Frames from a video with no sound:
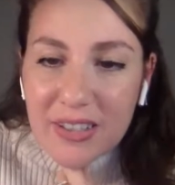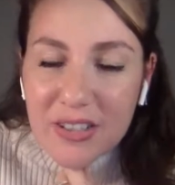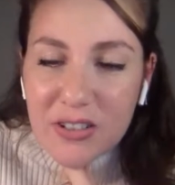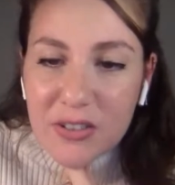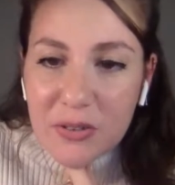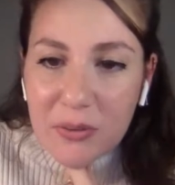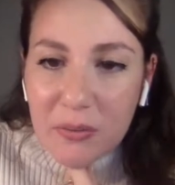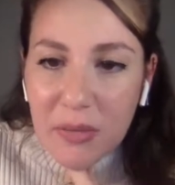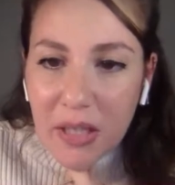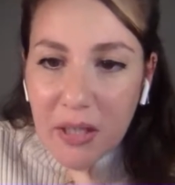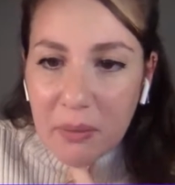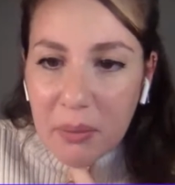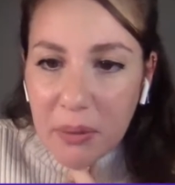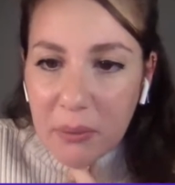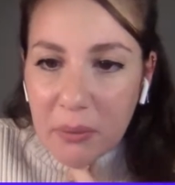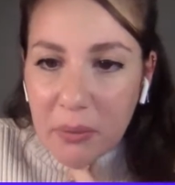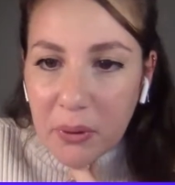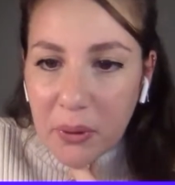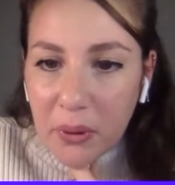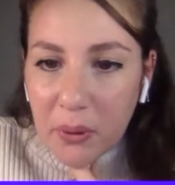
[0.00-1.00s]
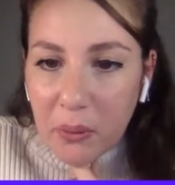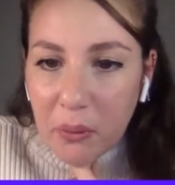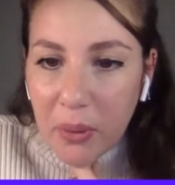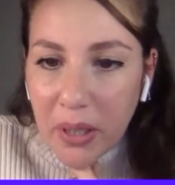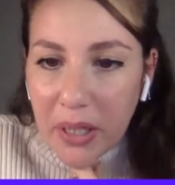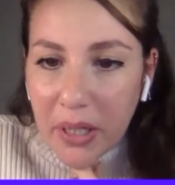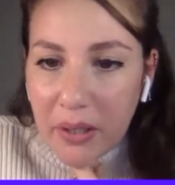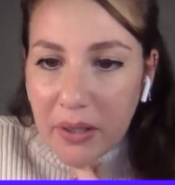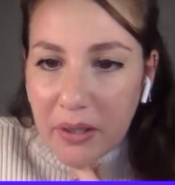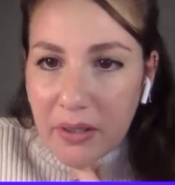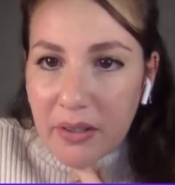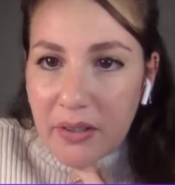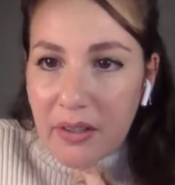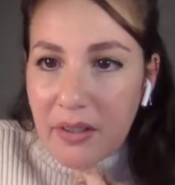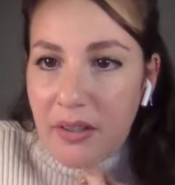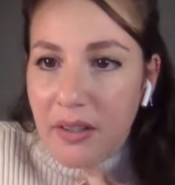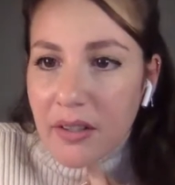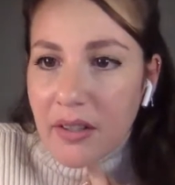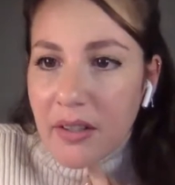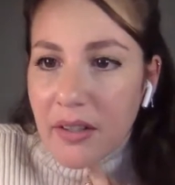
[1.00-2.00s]
is to make people aware
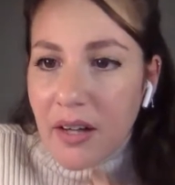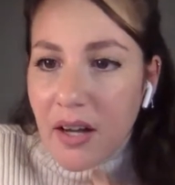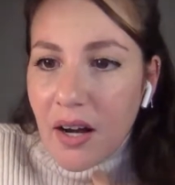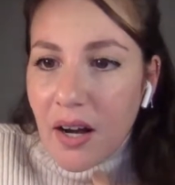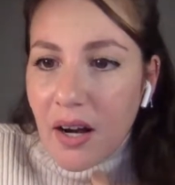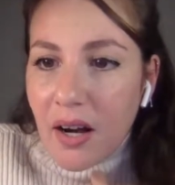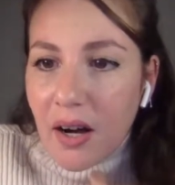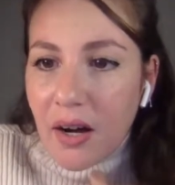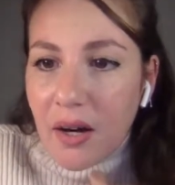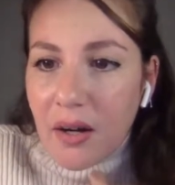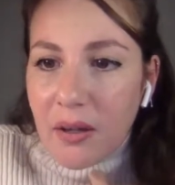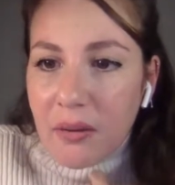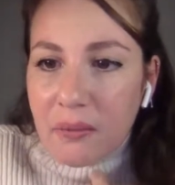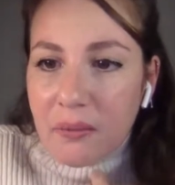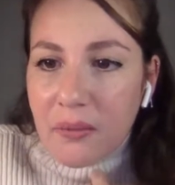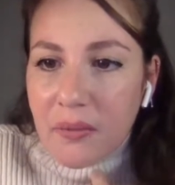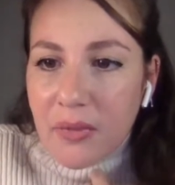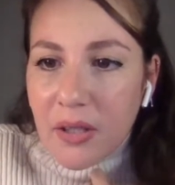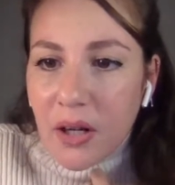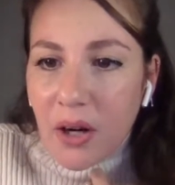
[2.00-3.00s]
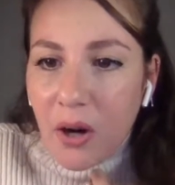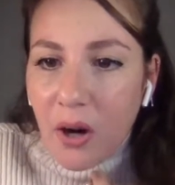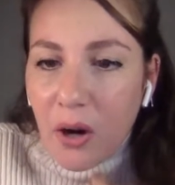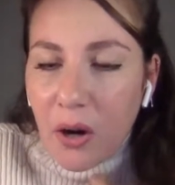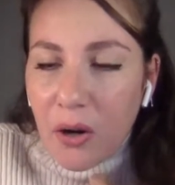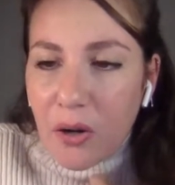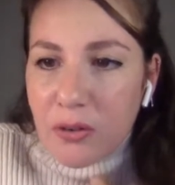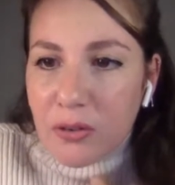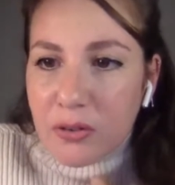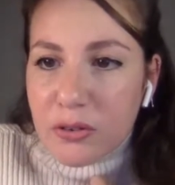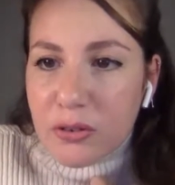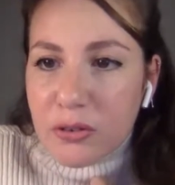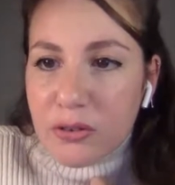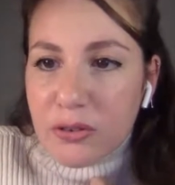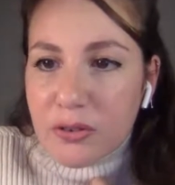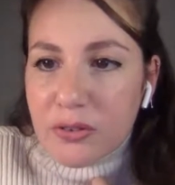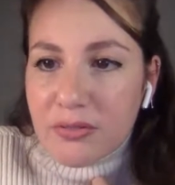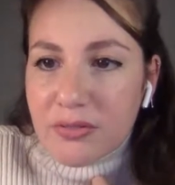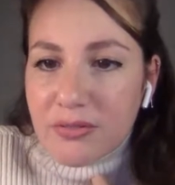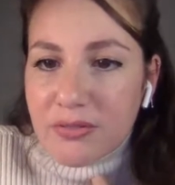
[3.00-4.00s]

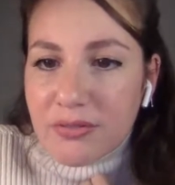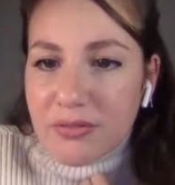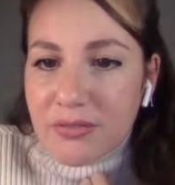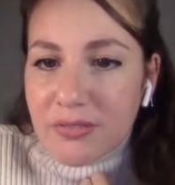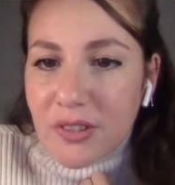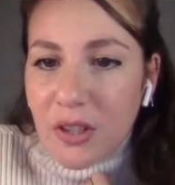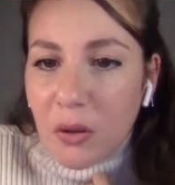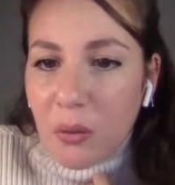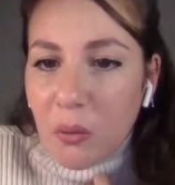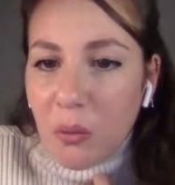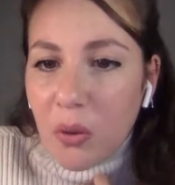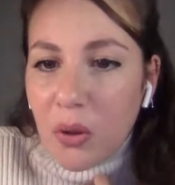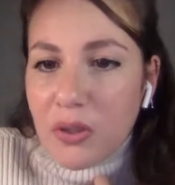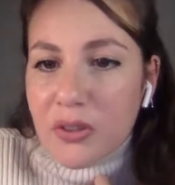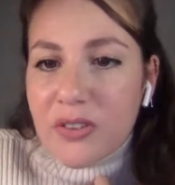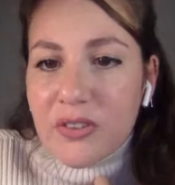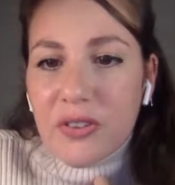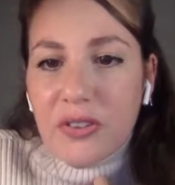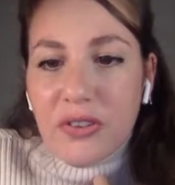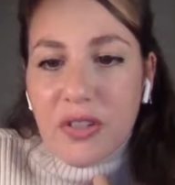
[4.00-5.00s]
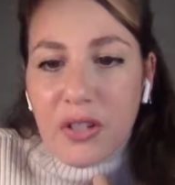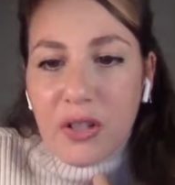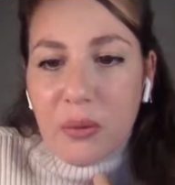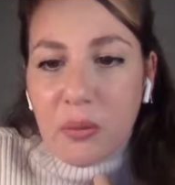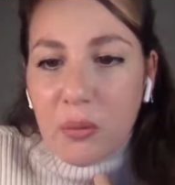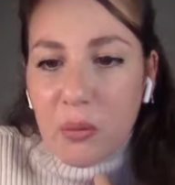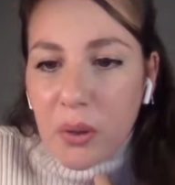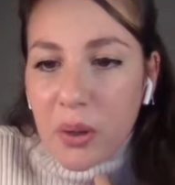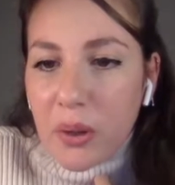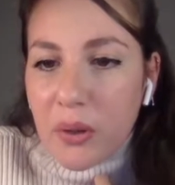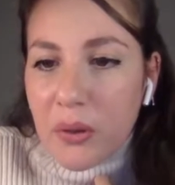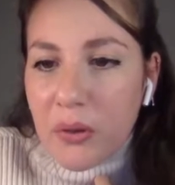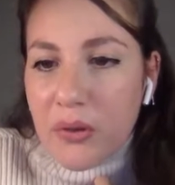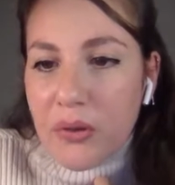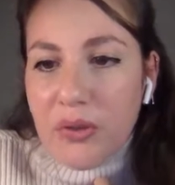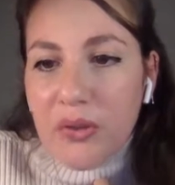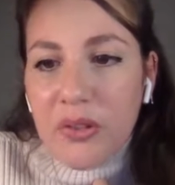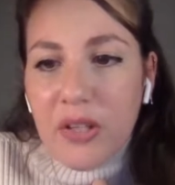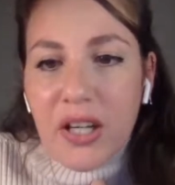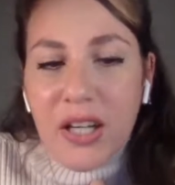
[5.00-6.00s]
of what they're
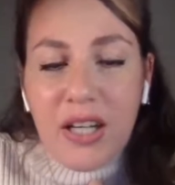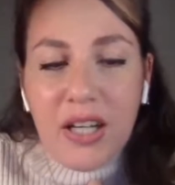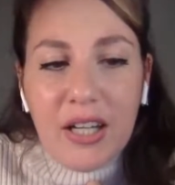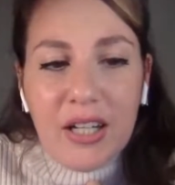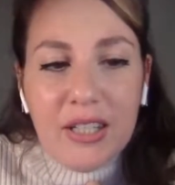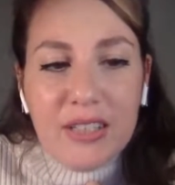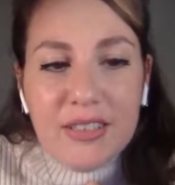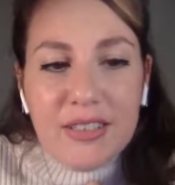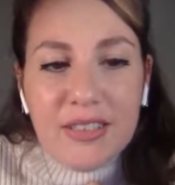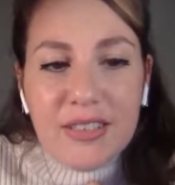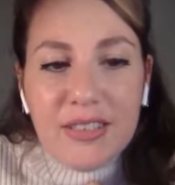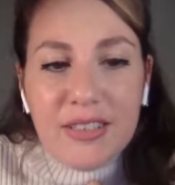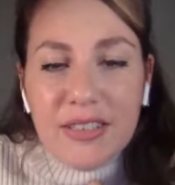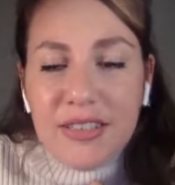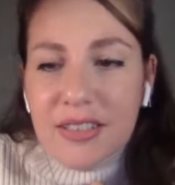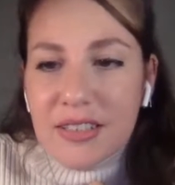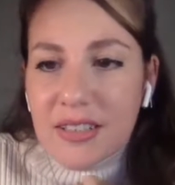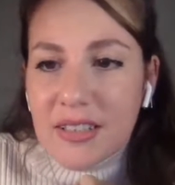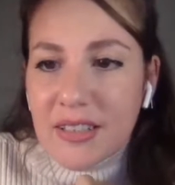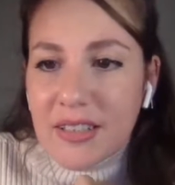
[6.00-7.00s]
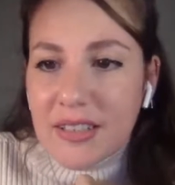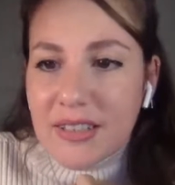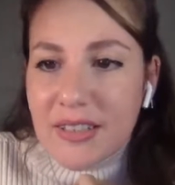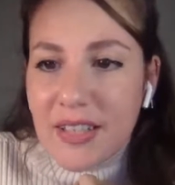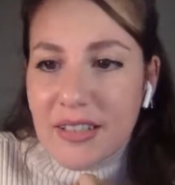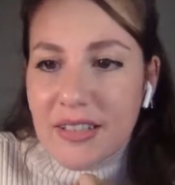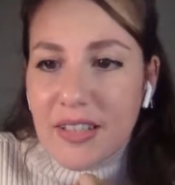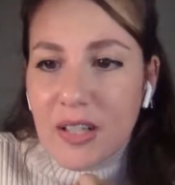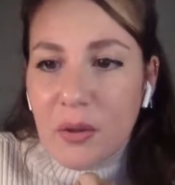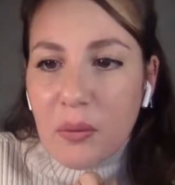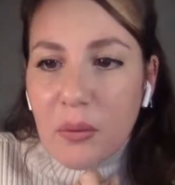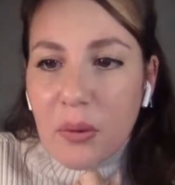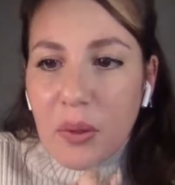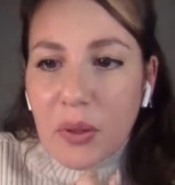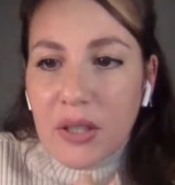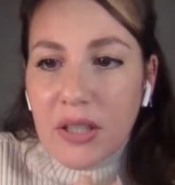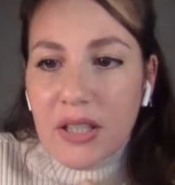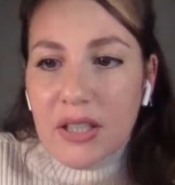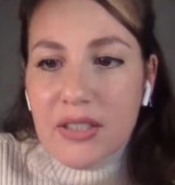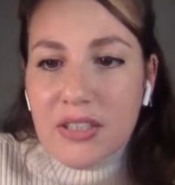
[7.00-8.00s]
worth and that their
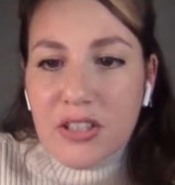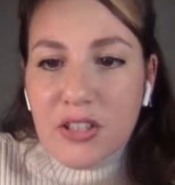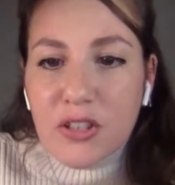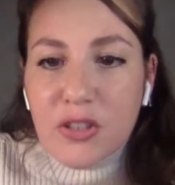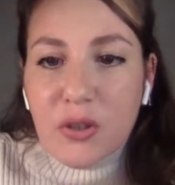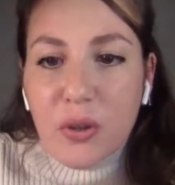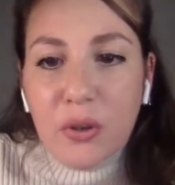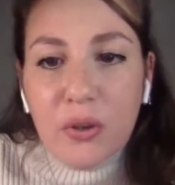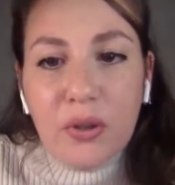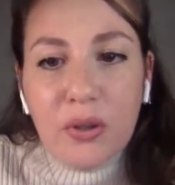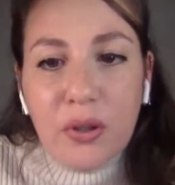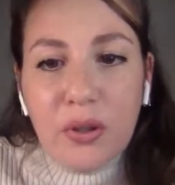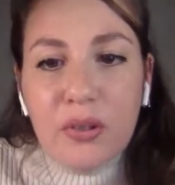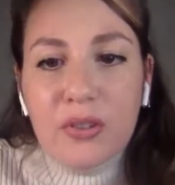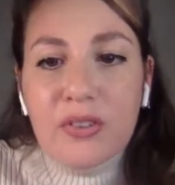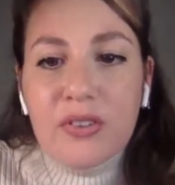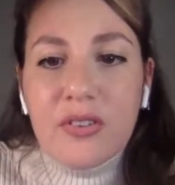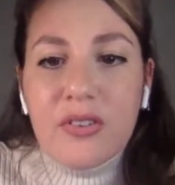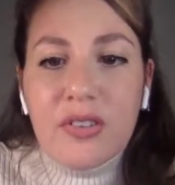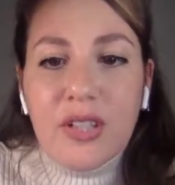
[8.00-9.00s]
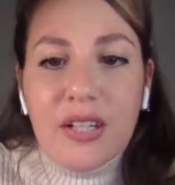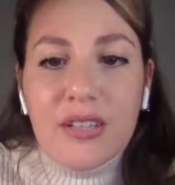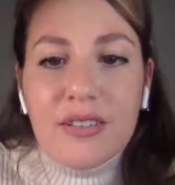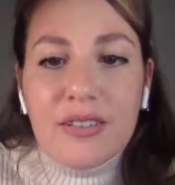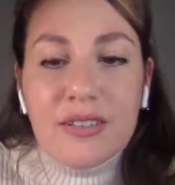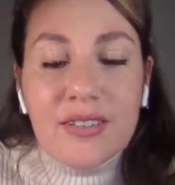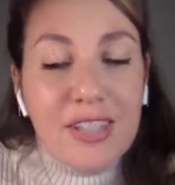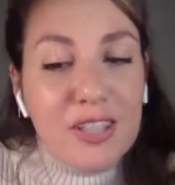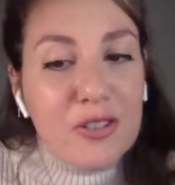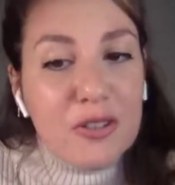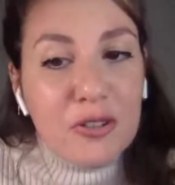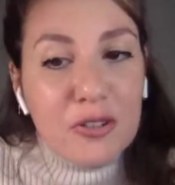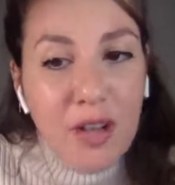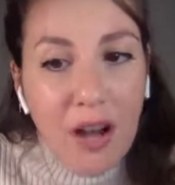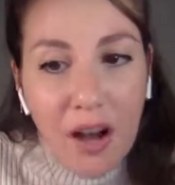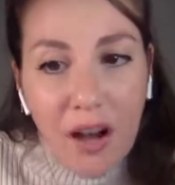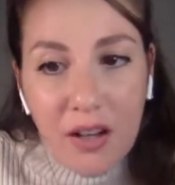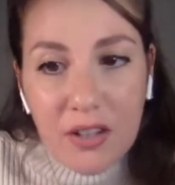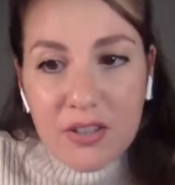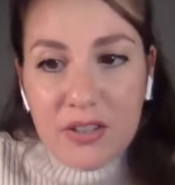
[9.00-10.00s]
work is so good that they should
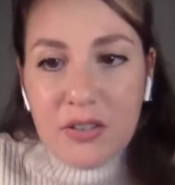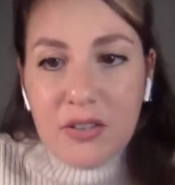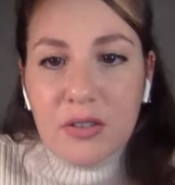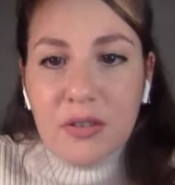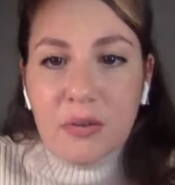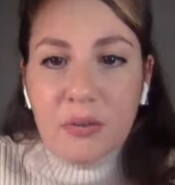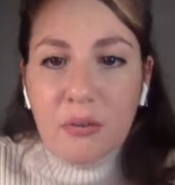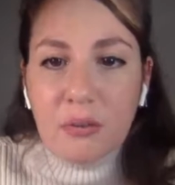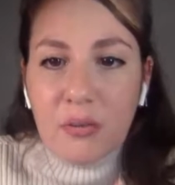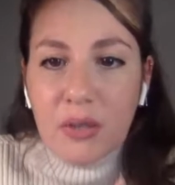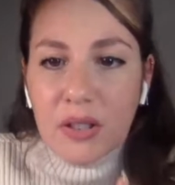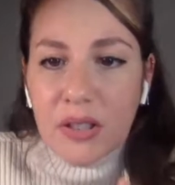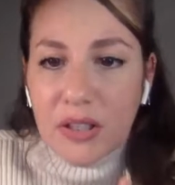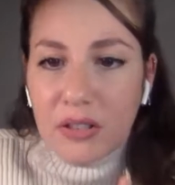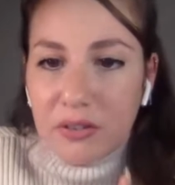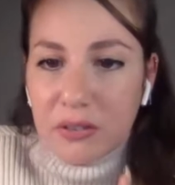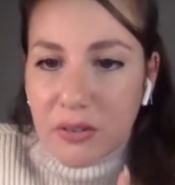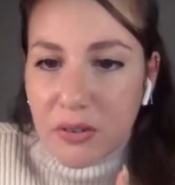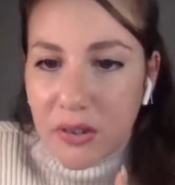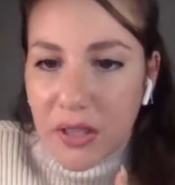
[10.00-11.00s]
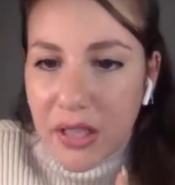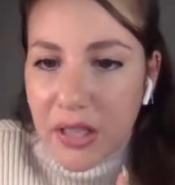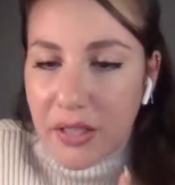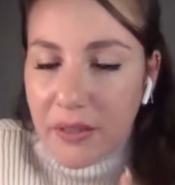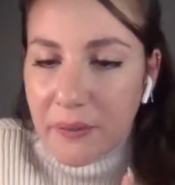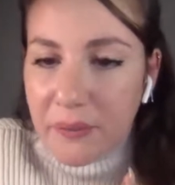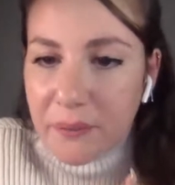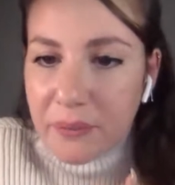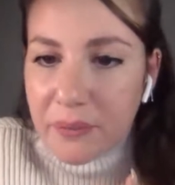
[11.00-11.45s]
ask money for it.